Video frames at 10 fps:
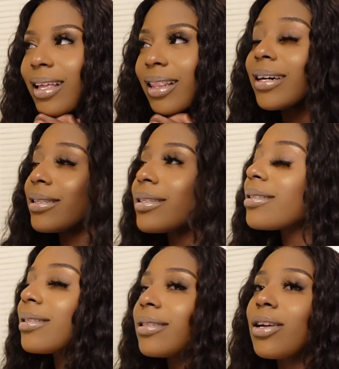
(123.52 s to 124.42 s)
the
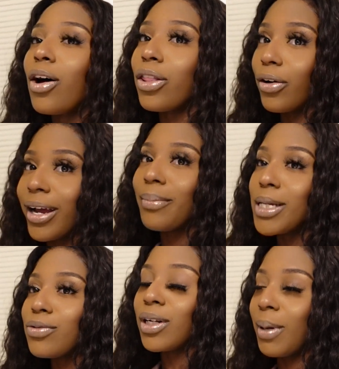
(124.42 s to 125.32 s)
consistency on the gram
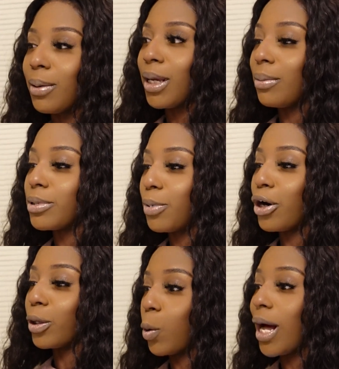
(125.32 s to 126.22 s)
is really about to be up to
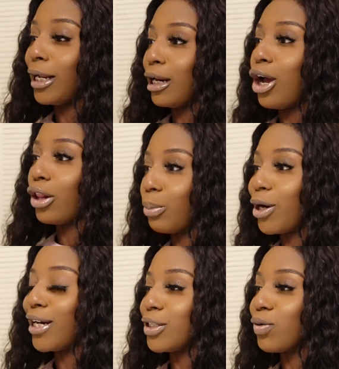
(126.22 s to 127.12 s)
par. The quality on the
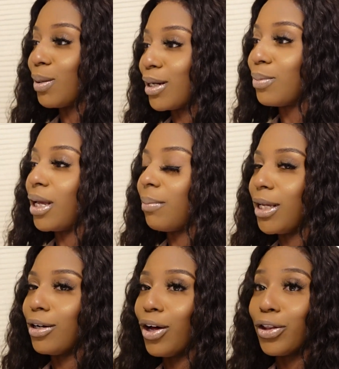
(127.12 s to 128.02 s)
brand is really about to
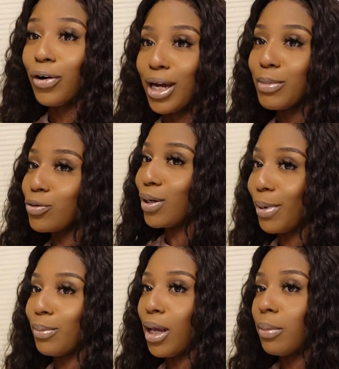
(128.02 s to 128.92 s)
be, on the gram is really
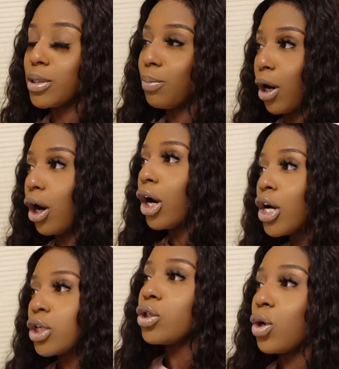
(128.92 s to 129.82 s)
about to be up to par.
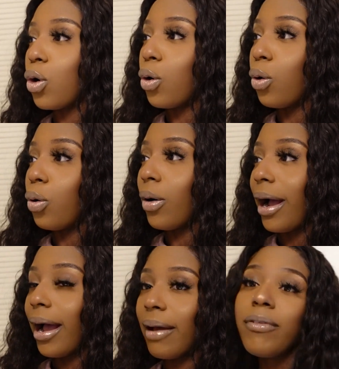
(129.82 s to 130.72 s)
So
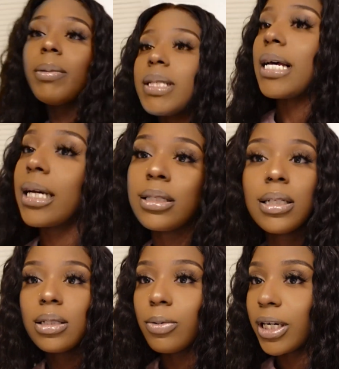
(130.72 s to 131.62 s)
I'm going to be taxing
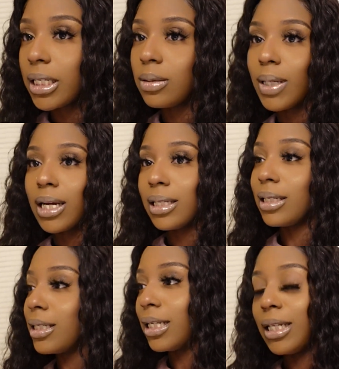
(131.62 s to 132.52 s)
these brands, because
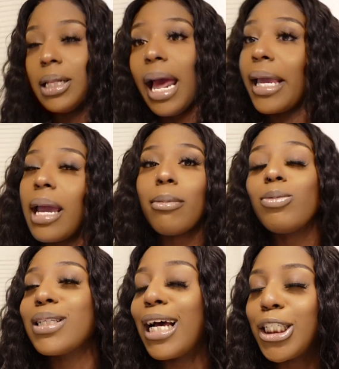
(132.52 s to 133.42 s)
listen, that camera
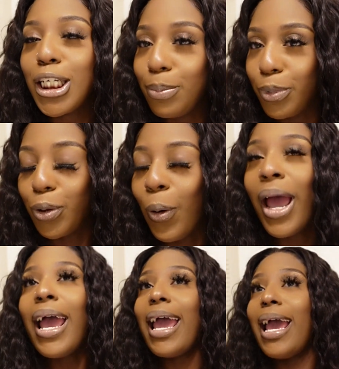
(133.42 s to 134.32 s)
was not cheap, boo.
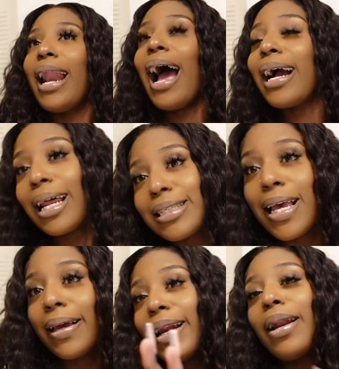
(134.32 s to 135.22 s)
And I got to
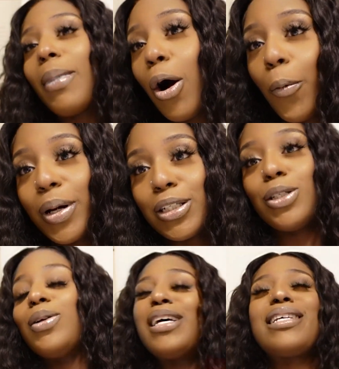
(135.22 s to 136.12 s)
take and edit my own pictures.
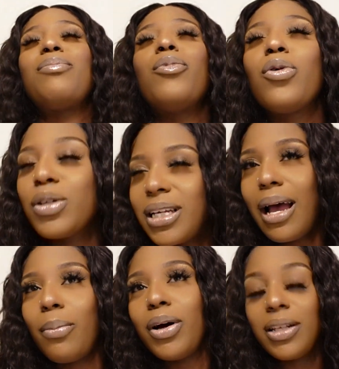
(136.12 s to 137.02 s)
So that's more
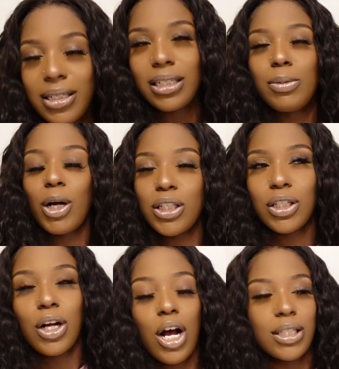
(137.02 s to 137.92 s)
time put into
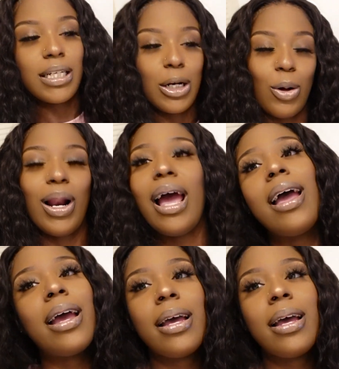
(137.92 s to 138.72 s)
sponsored content and all that.